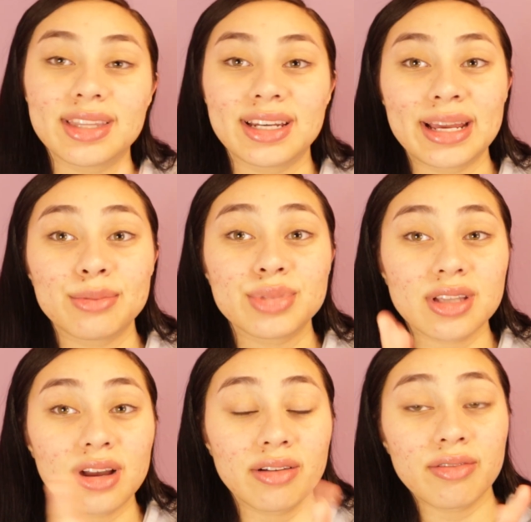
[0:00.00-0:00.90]
The names
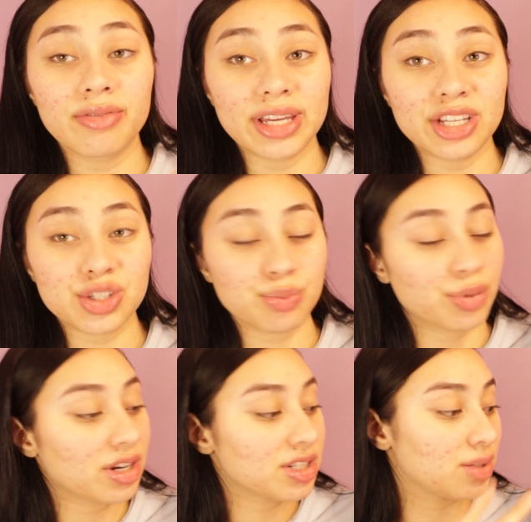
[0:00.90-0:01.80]
of each
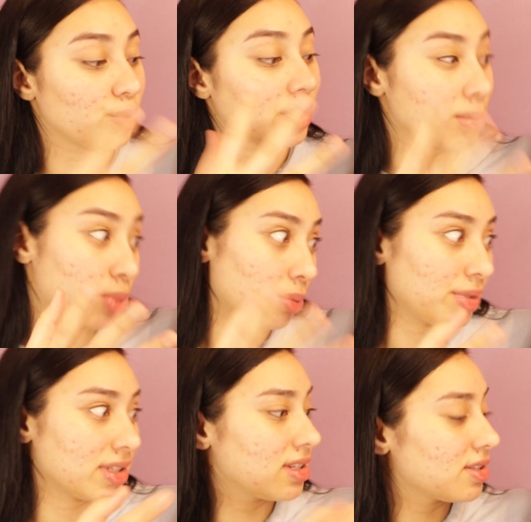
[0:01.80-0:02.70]
brush and what the
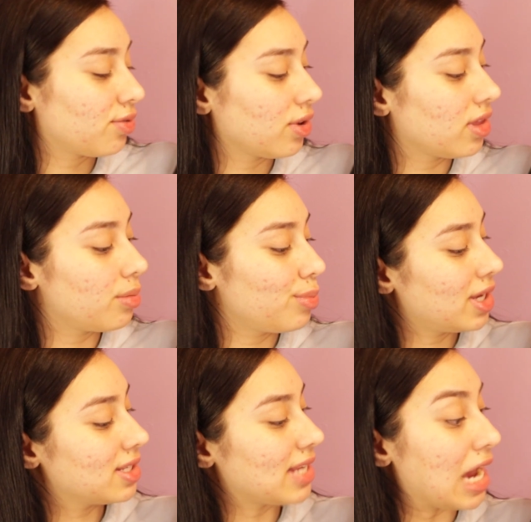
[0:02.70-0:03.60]
purpose is for them
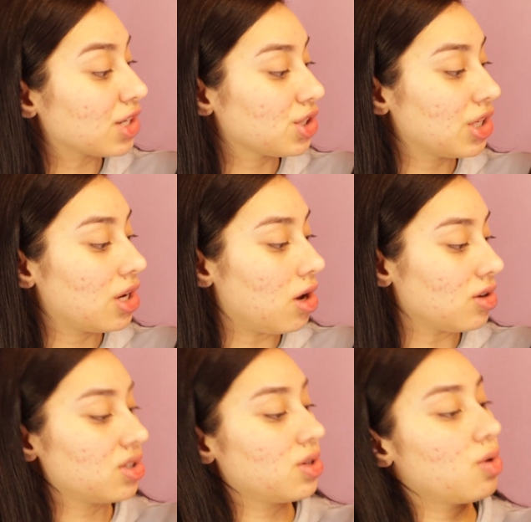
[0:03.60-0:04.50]
is actually
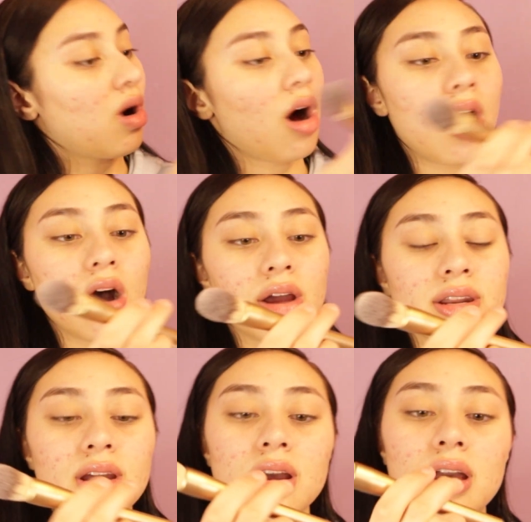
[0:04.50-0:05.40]
also
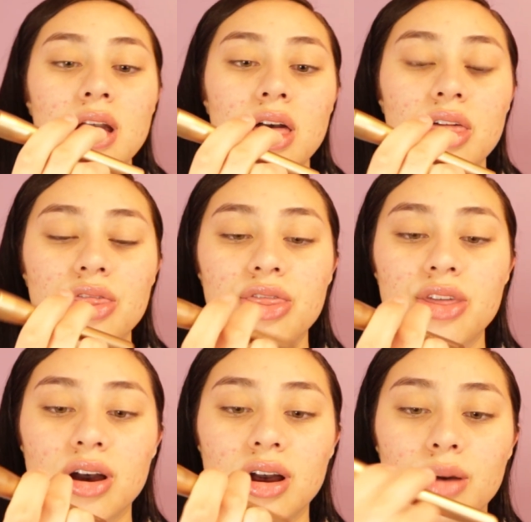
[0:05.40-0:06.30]
on
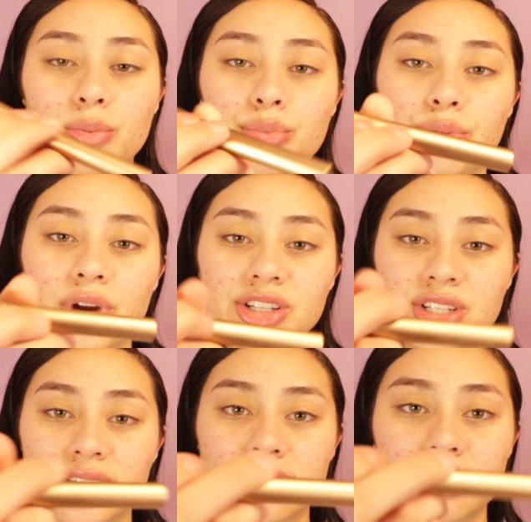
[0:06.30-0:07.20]
the
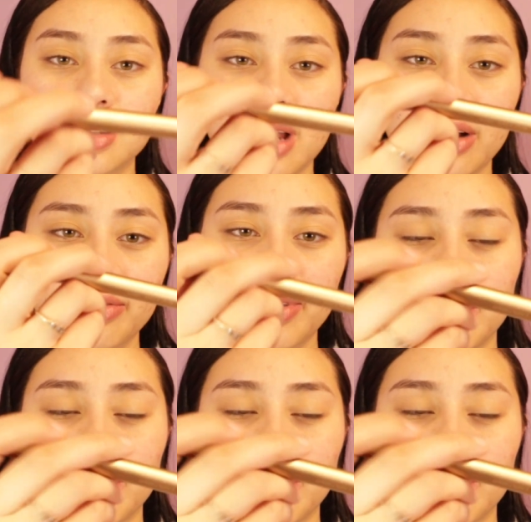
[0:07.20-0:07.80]
brush itself.